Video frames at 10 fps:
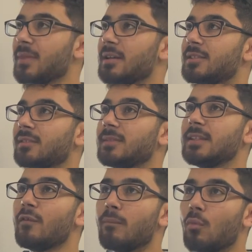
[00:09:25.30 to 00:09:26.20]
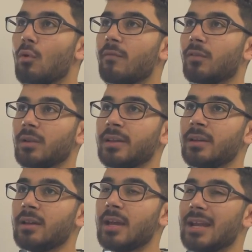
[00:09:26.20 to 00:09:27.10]
to live more
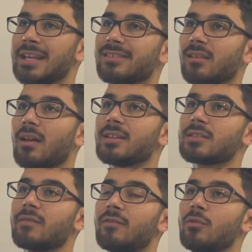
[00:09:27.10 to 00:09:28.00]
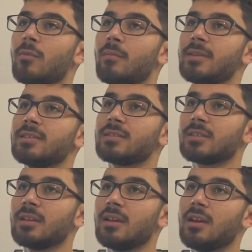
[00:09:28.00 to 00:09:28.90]
fully in his last few moments
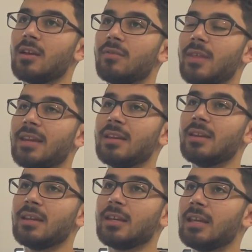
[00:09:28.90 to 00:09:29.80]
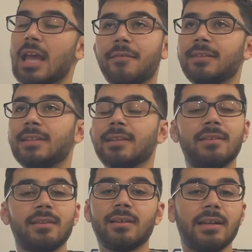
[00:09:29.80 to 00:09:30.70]
than he ever did
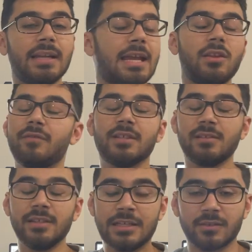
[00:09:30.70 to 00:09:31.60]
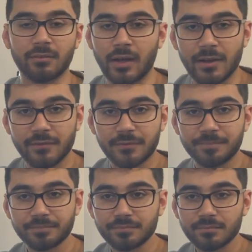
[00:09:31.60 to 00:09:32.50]
in any of his years of life.
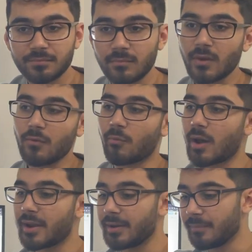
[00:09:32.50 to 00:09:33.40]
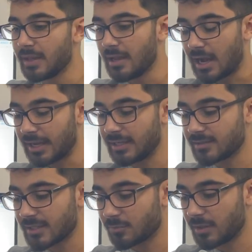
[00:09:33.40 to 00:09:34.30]
Right. I guess
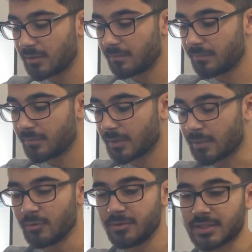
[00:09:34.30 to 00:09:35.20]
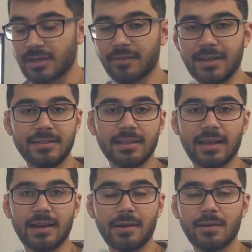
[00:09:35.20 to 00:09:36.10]
that's what Camus is kind of hinting
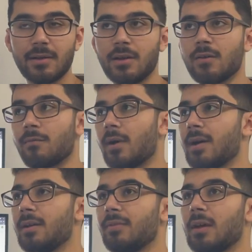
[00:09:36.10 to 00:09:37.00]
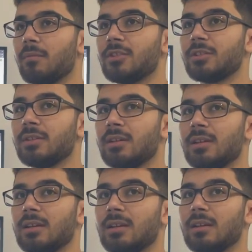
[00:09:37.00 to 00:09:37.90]
at, right? That we should...
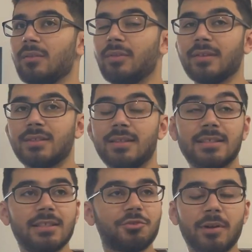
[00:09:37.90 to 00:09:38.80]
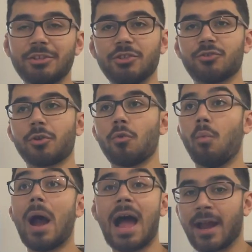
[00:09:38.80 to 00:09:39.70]
This situation is so
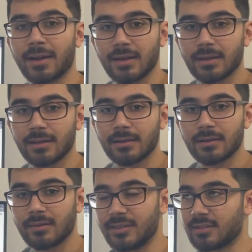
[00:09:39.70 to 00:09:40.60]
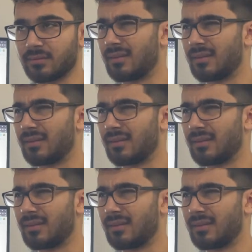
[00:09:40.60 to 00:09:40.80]
whack. This